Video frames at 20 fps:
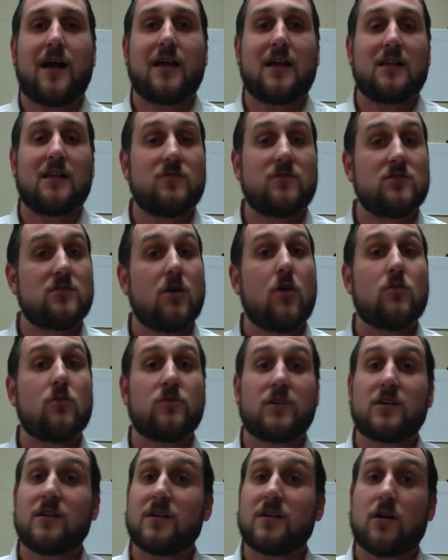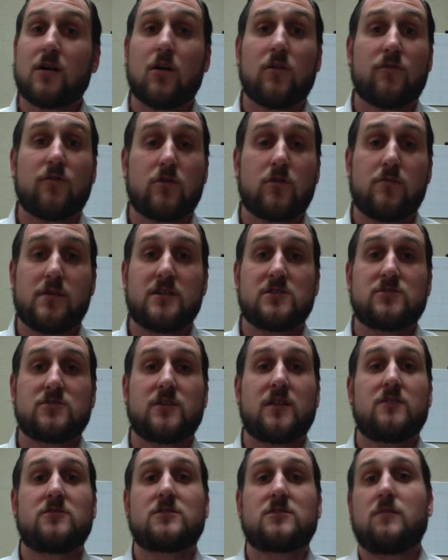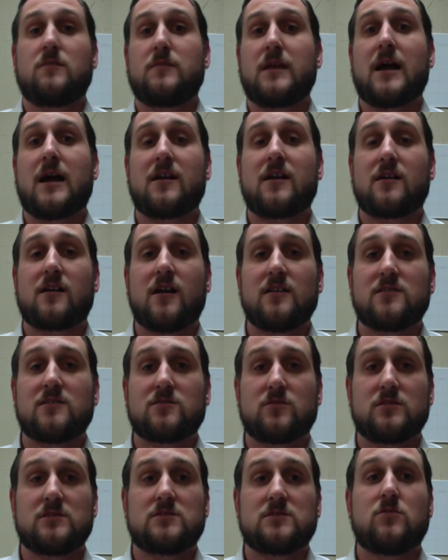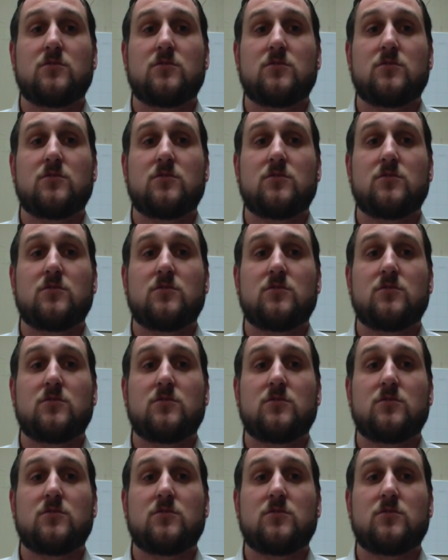And if you don't, they're going to call for an administrator. There's going to be higher consequences.